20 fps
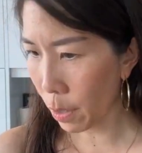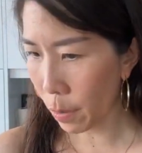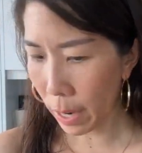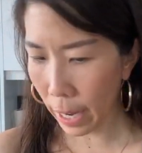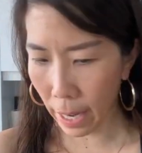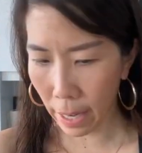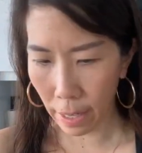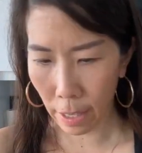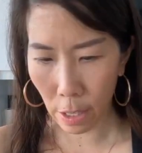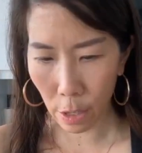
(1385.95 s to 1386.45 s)

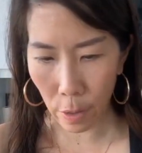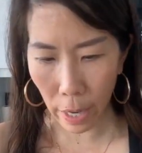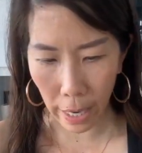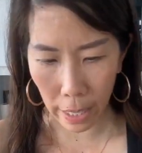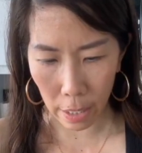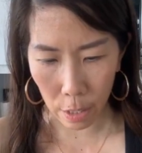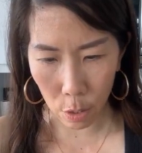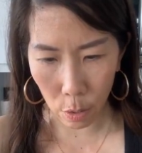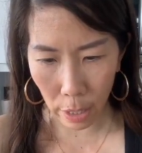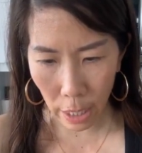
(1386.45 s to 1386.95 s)
Okay,
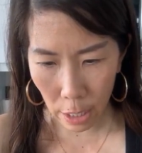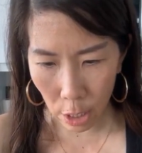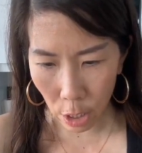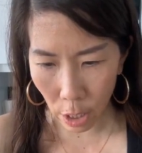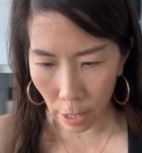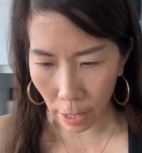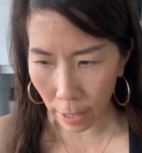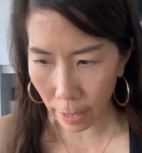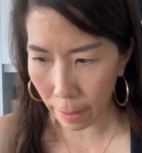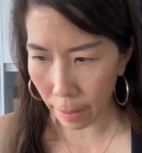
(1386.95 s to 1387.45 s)
great. So let's
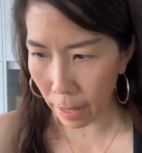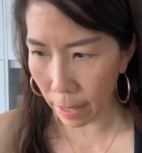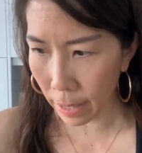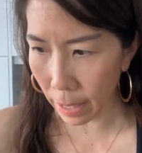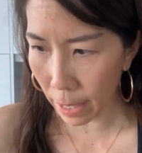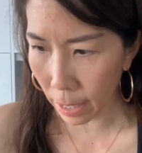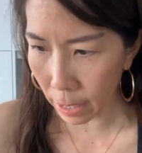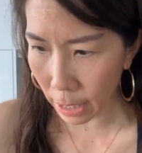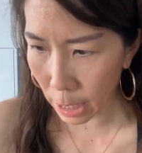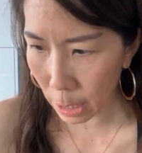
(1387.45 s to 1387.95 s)
look and
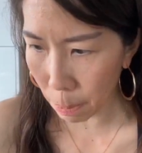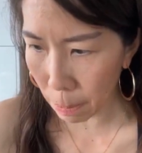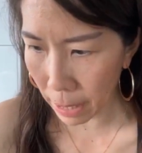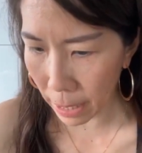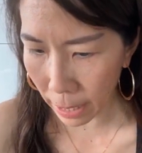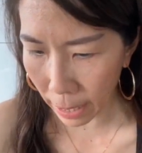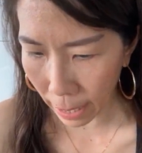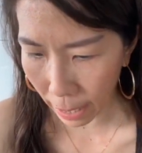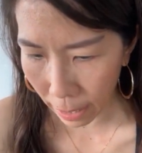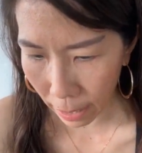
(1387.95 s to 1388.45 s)
then I'll
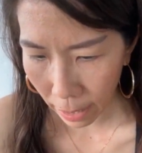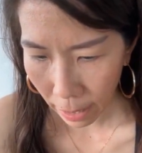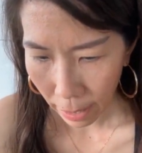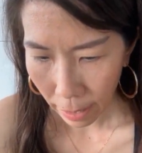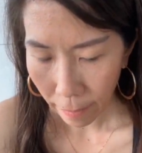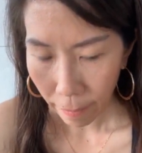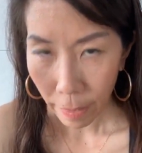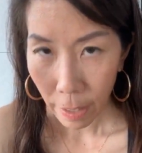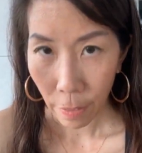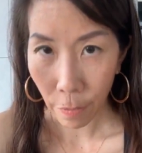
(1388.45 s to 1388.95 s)
explain again
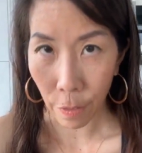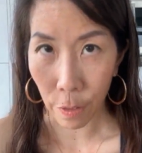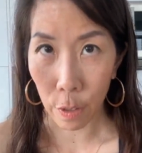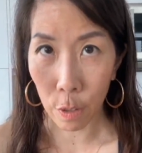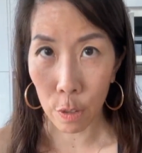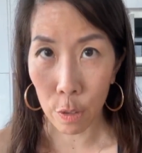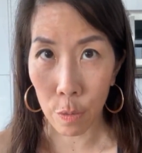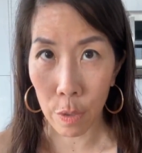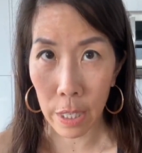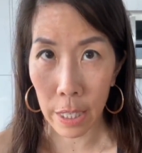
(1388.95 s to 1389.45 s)
for
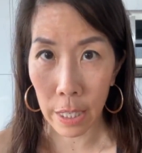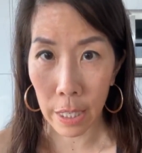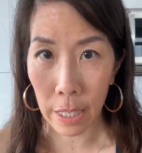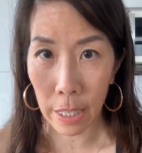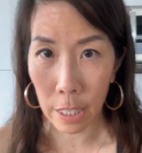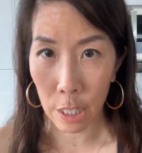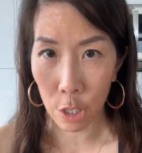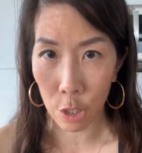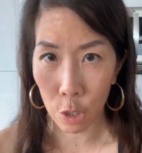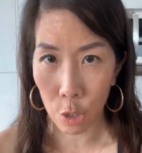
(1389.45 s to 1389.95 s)
those recent